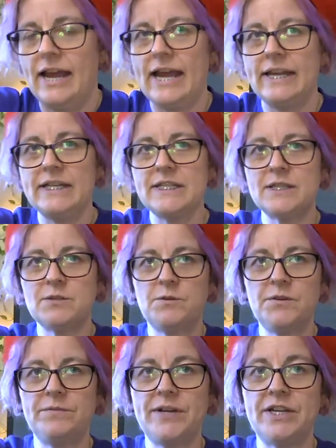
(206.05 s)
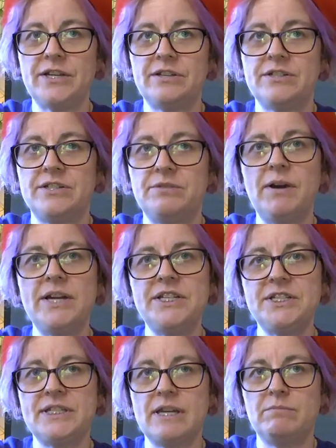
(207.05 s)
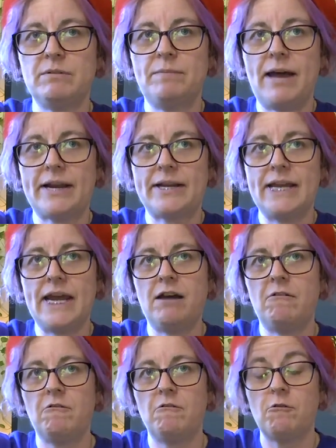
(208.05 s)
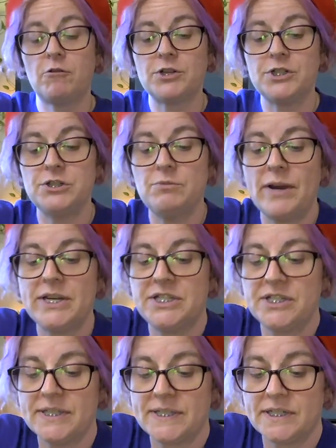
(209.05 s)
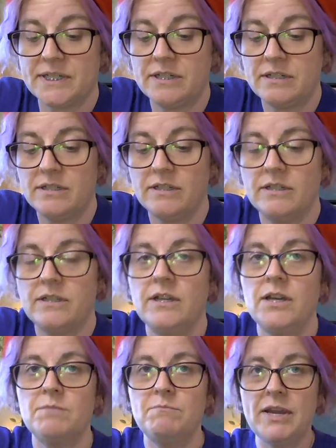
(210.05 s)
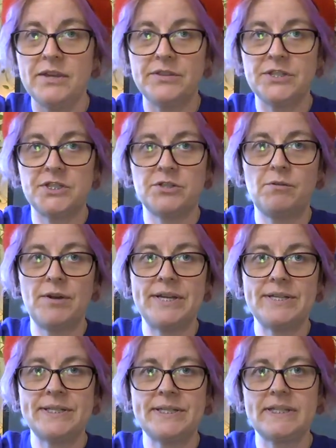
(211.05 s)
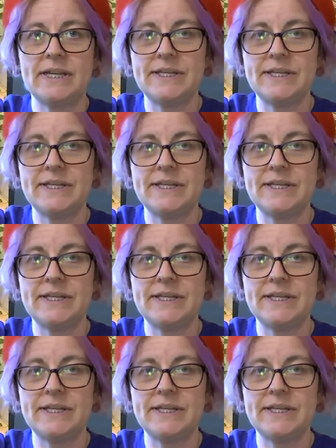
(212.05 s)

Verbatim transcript: And it's sort of like do I just double back now or do I just make the choice?